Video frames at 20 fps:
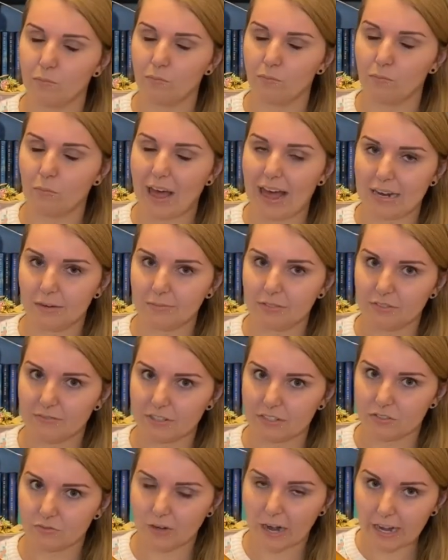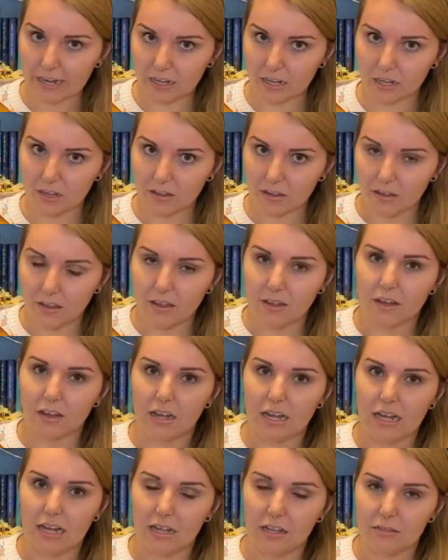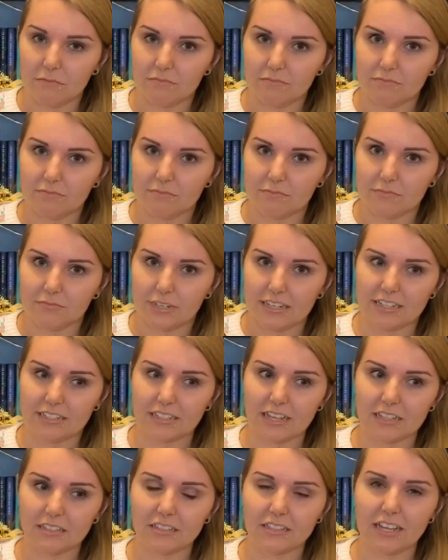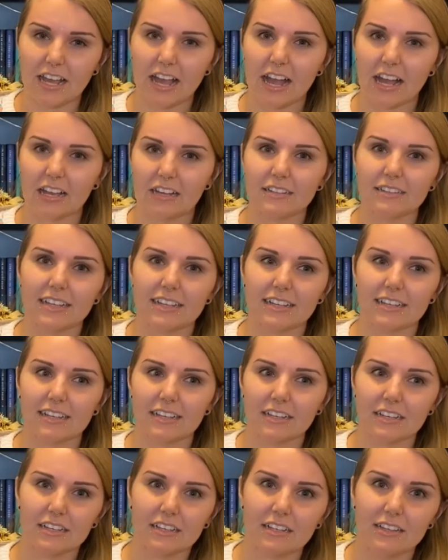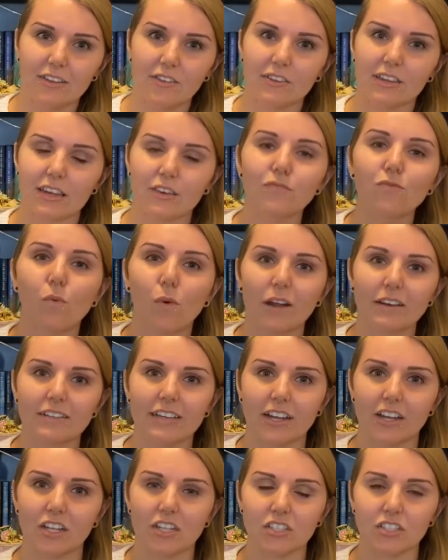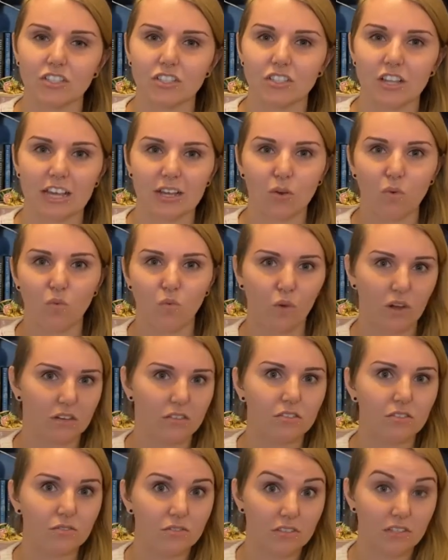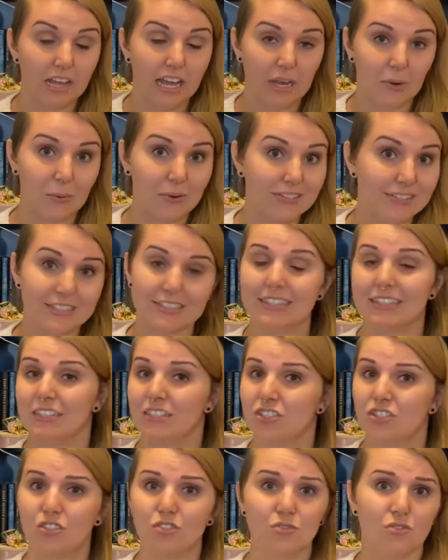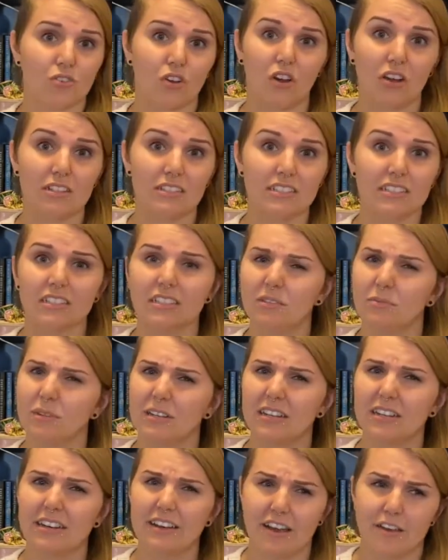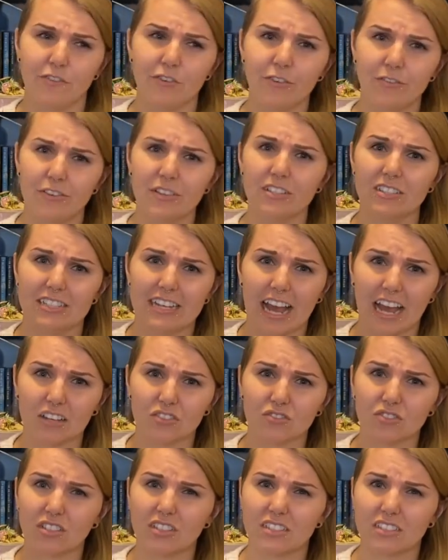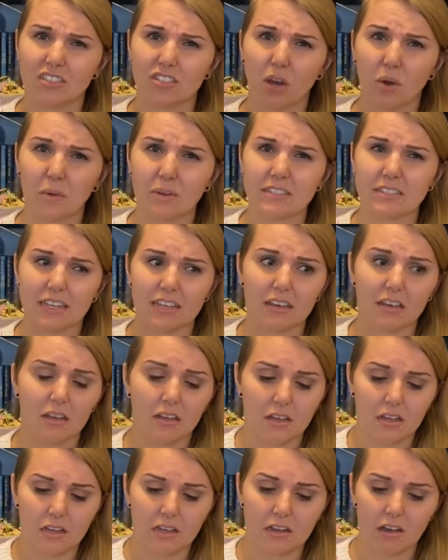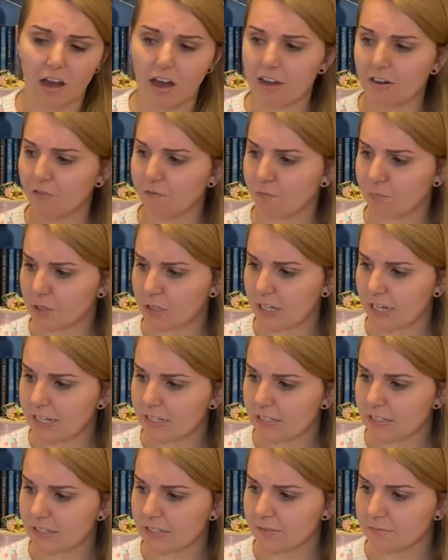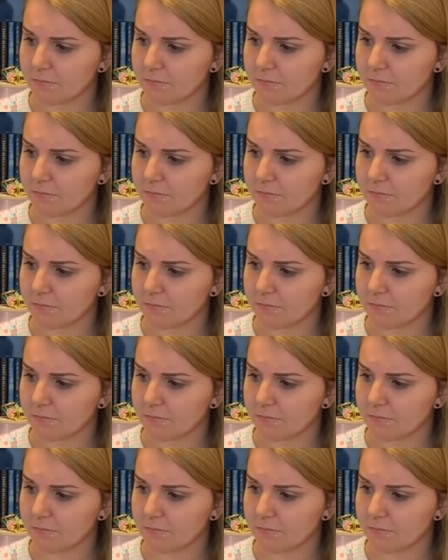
Adam Silvera's writing. Um, he tends to add like, he'll give one character like one or two slang words that they just use constantly, but it never feels natural and it's always like out of place.